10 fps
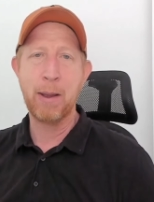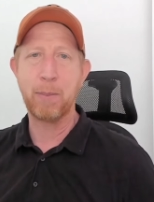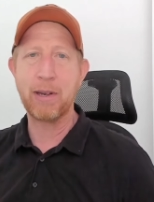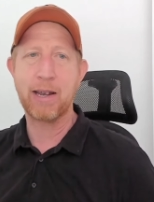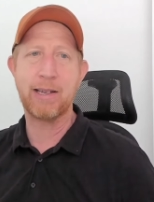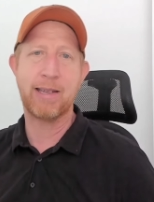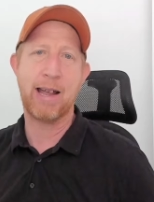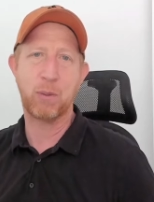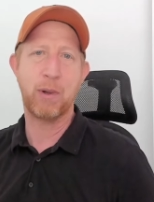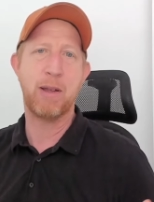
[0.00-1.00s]
because
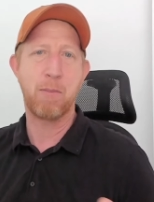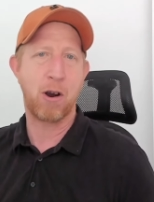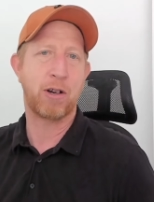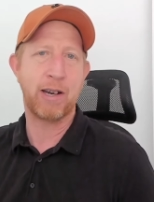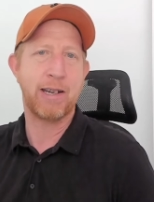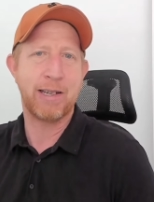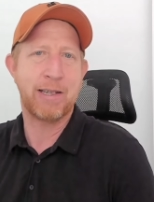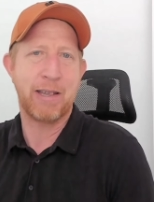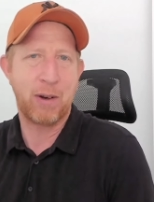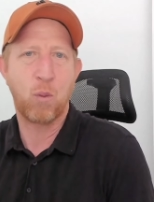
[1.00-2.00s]
that's when the market
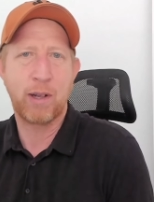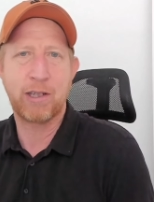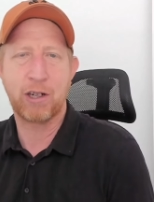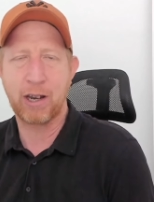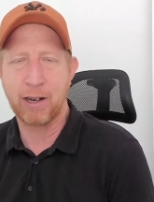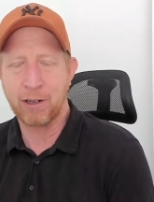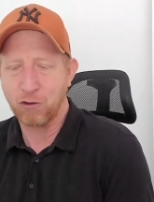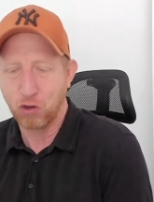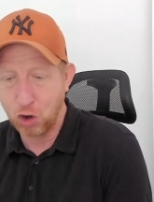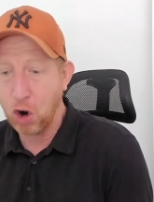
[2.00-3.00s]
is then once
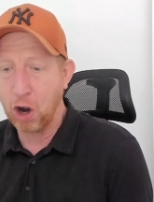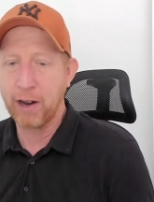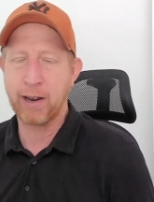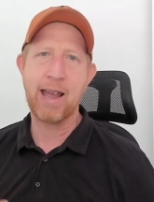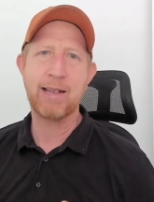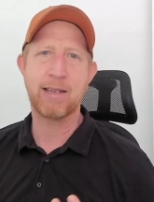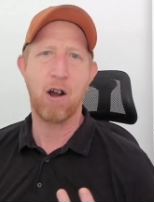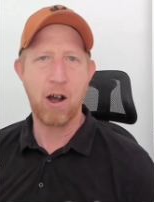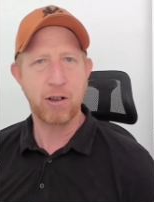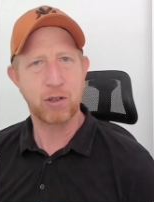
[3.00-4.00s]
again good. That's
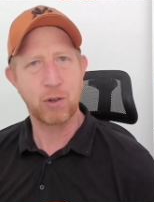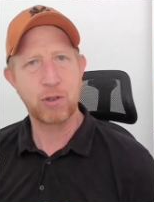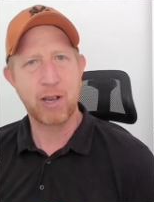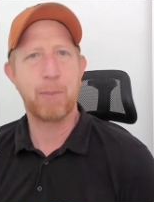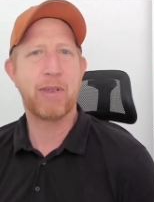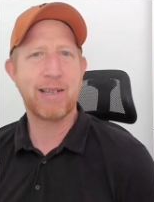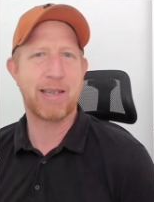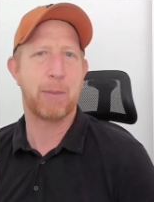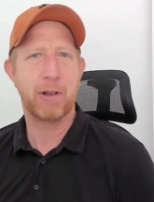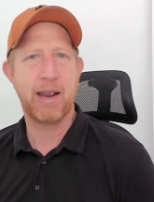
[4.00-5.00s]
also something
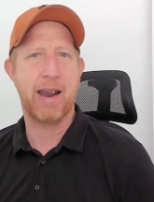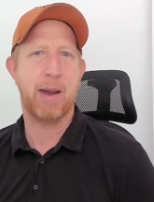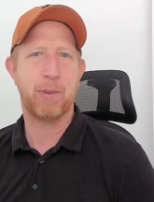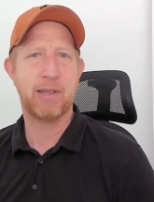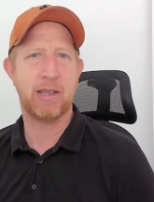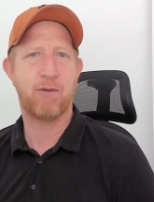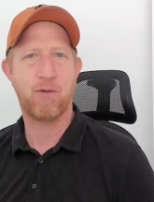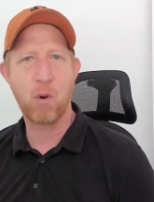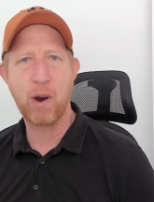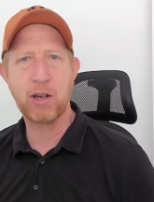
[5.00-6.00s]
similar that happens in the
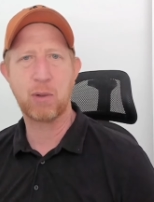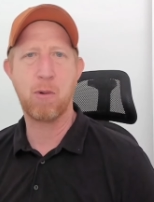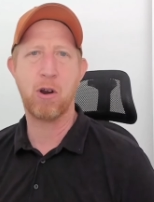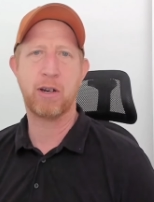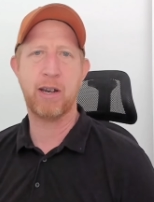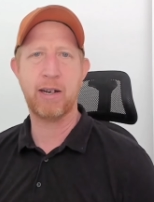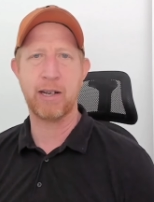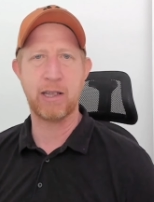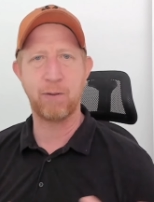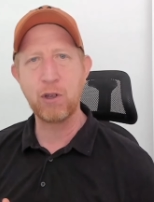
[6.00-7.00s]
Forex market
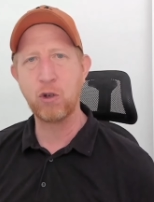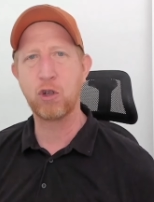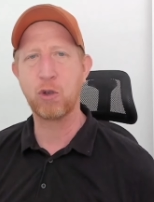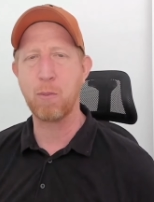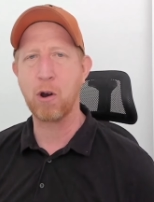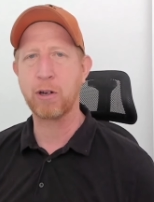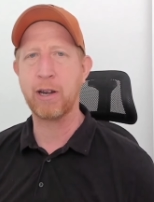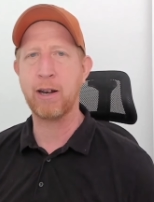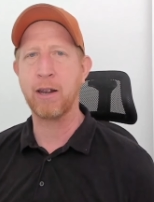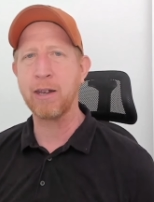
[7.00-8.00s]
and the futures
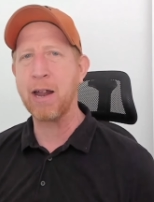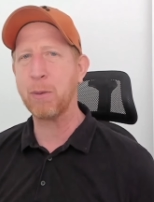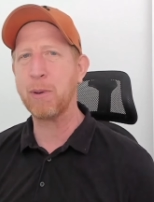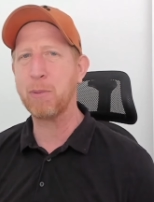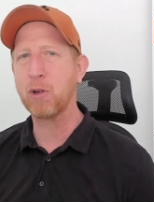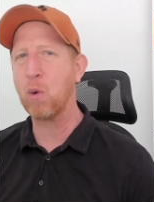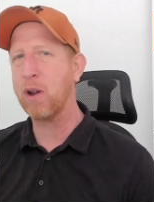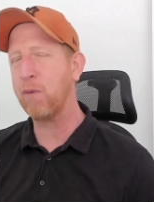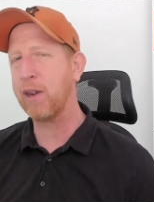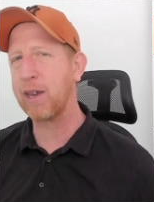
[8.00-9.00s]
market. A lot of people go
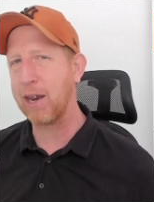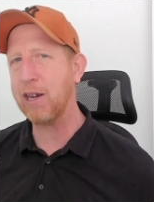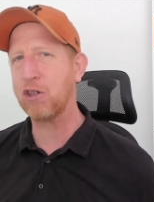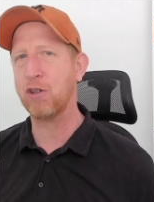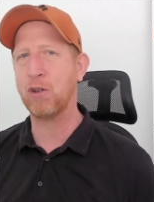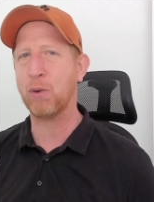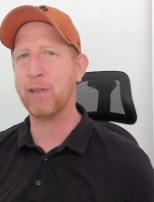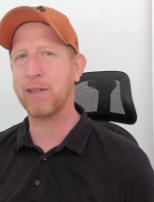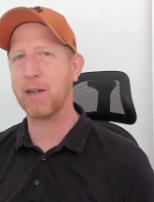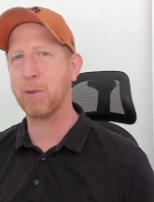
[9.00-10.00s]
on vacation
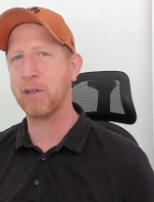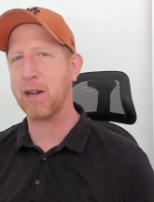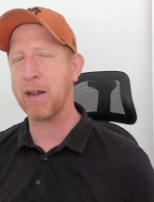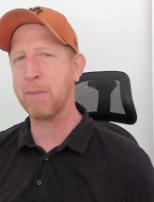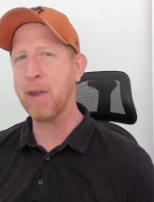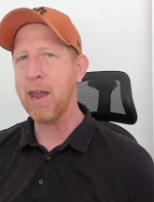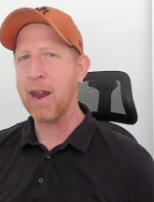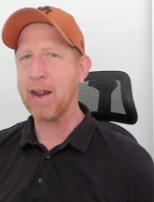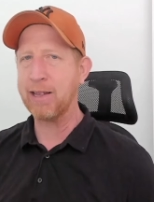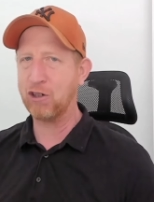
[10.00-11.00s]
during the summertime
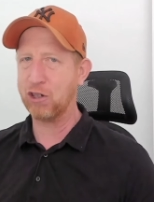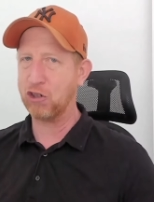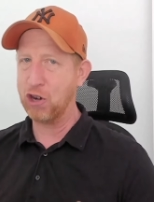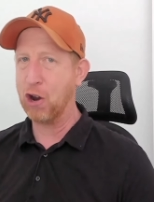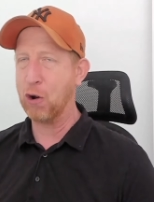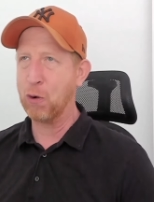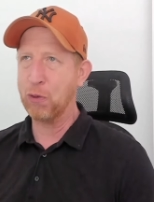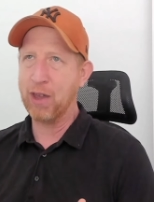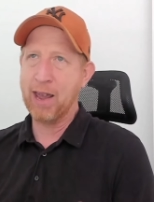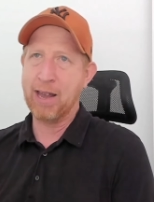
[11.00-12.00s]
and they just know
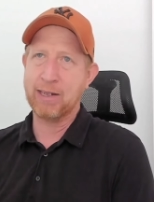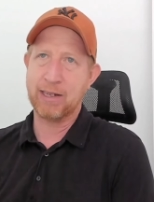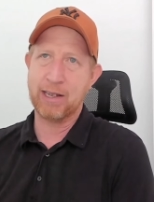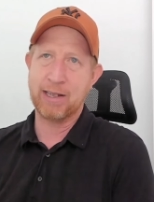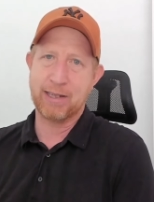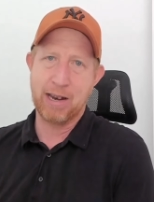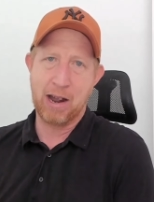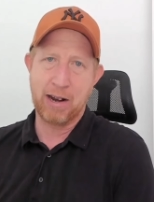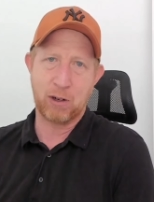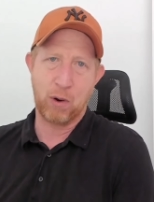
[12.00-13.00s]
that it's
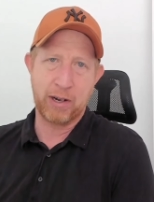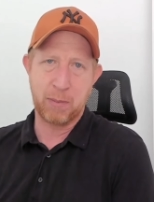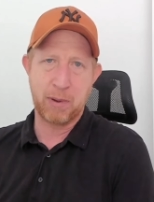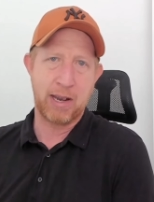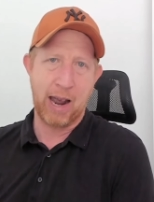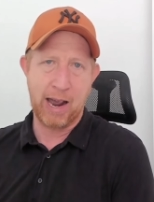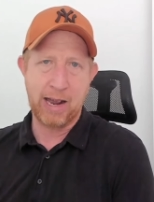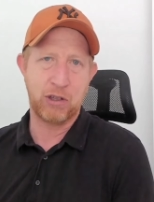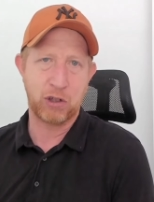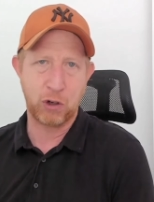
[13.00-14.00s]
not going to be
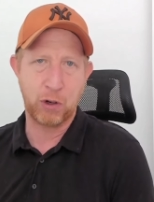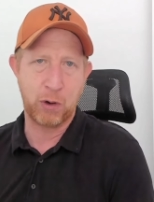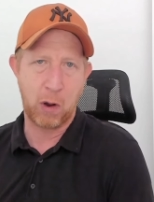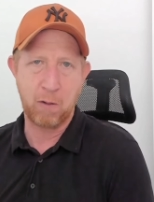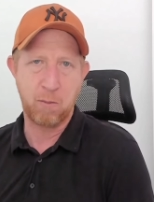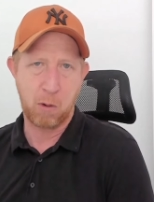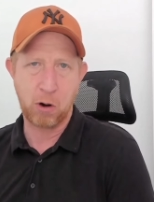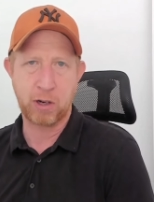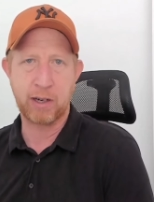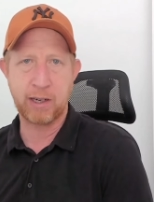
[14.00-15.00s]
as good of
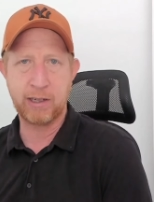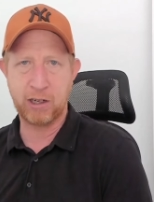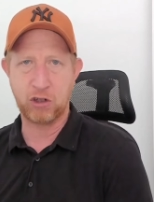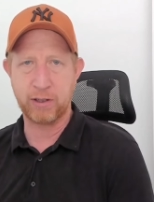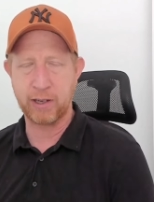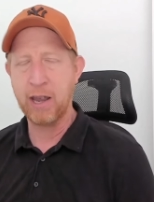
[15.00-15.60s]
market conditions.